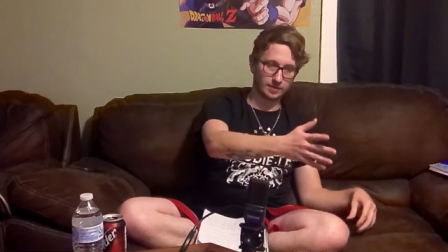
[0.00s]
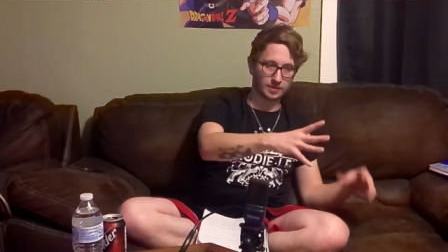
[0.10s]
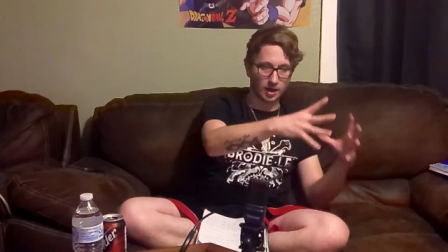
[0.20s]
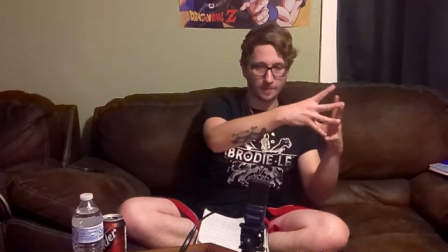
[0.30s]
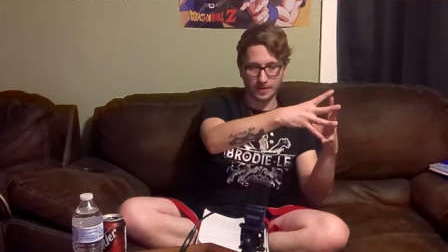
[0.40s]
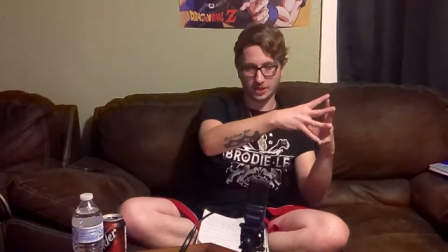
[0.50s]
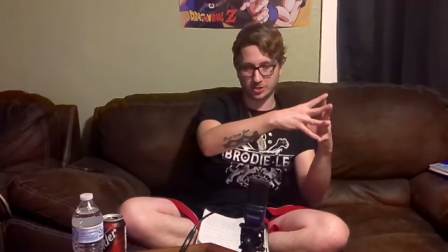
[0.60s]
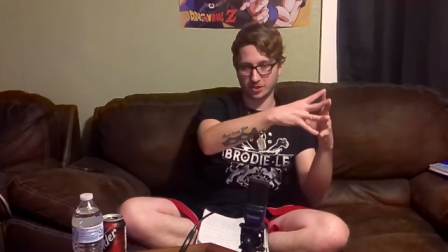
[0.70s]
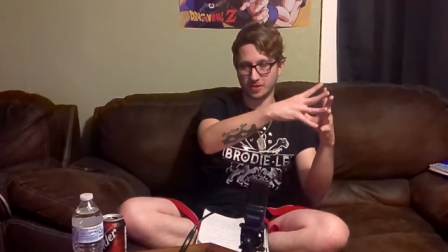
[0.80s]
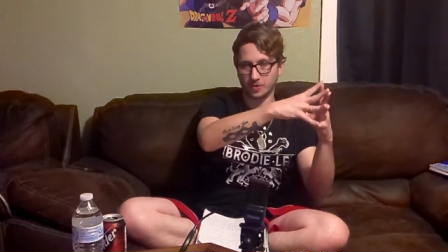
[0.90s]

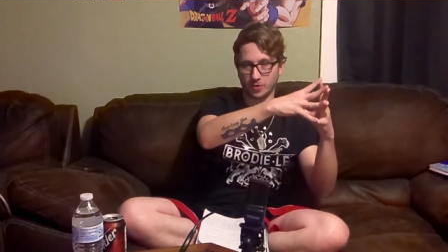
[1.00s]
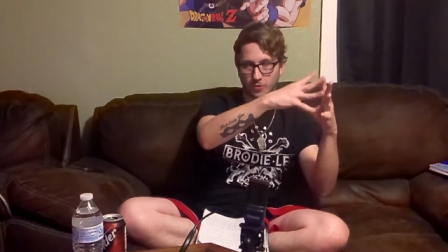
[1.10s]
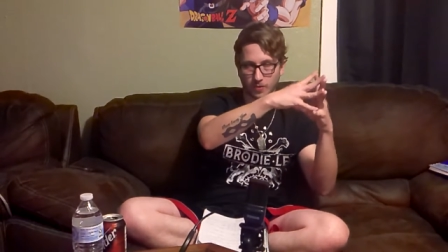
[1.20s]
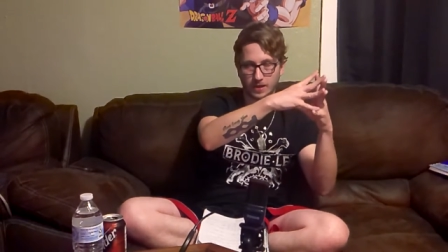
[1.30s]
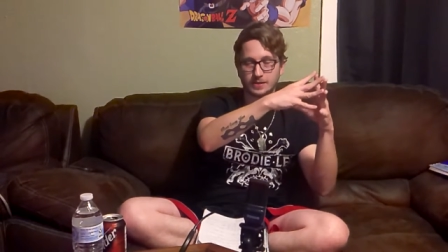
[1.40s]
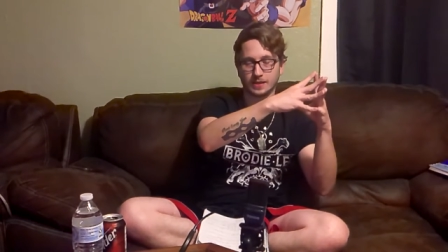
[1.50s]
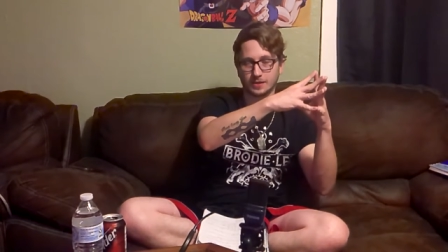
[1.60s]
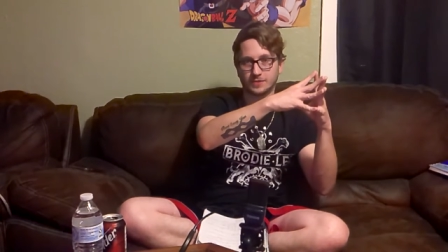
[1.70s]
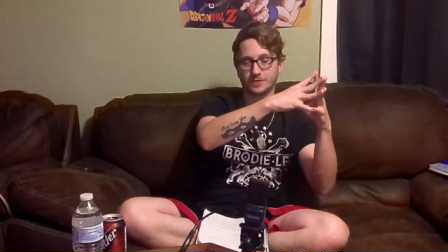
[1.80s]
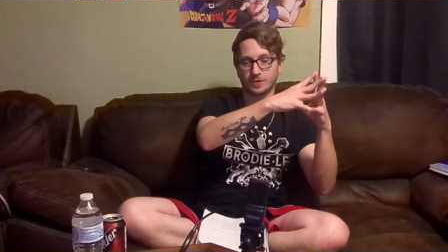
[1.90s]
combination great in
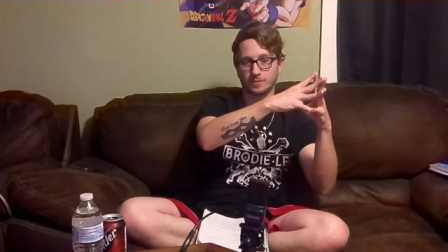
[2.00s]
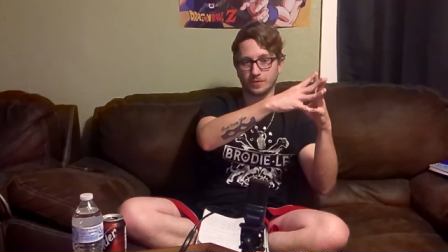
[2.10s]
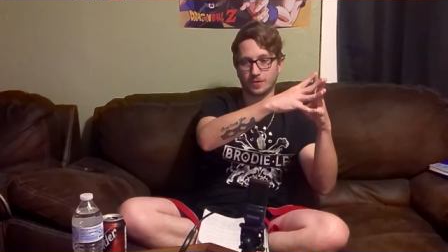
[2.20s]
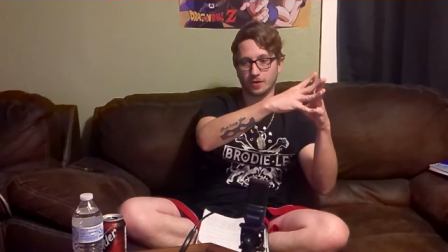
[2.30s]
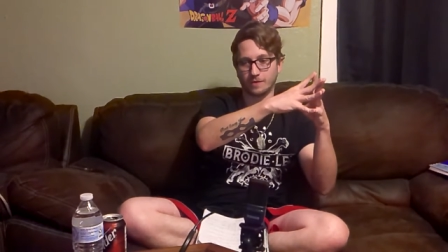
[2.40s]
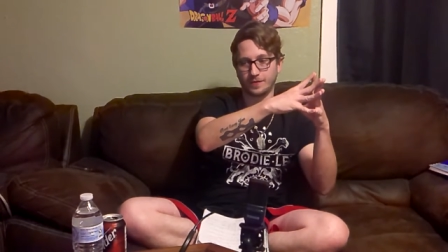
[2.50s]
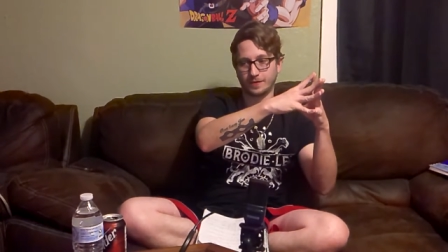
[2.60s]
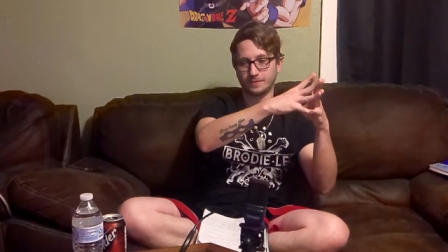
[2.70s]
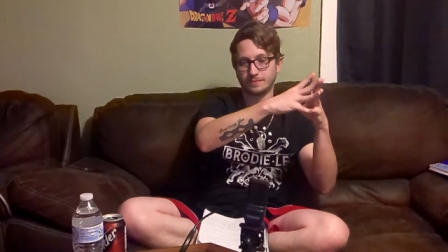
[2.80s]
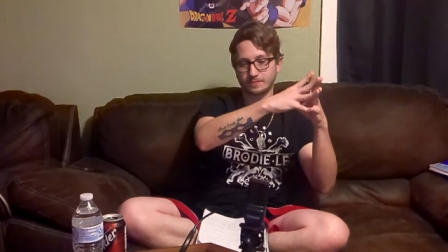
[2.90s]
this film with
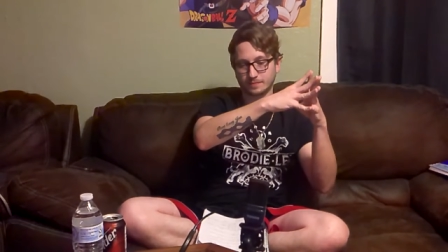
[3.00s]
Garfield.